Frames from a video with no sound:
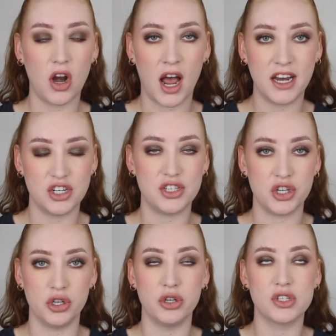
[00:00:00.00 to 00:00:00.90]
that I
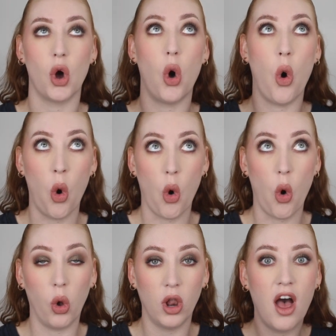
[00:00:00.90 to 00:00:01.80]
just use
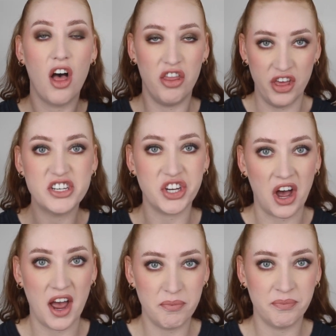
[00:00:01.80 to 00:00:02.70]
all the
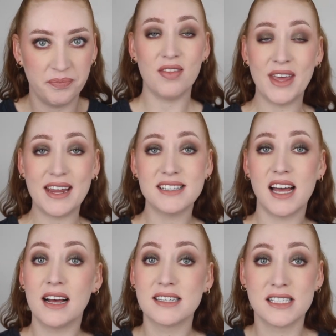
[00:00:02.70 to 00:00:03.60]
time. These
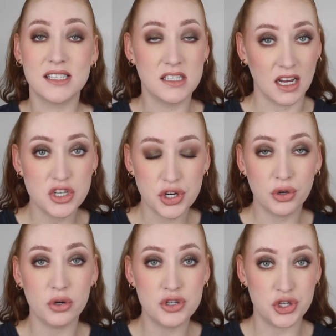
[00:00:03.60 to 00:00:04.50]
are such a
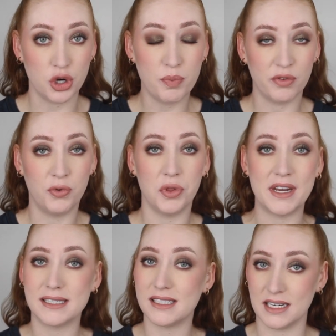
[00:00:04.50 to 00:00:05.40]
good dupe for
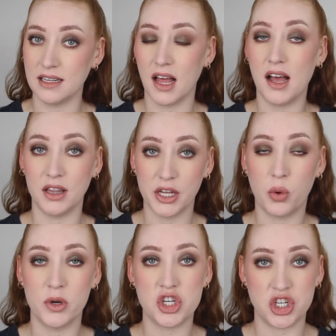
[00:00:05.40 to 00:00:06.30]
the Stila
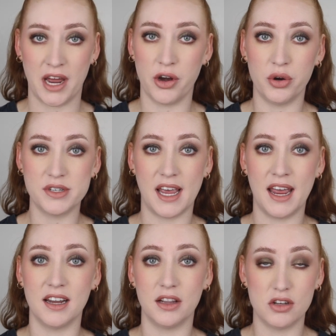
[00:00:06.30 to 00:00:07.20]
liquid shadows,
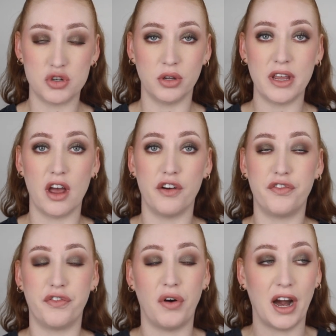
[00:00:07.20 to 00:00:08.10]
and literally a
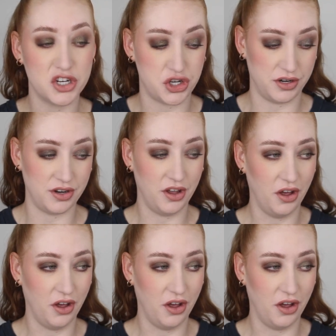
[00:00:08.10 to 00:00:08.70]
fraction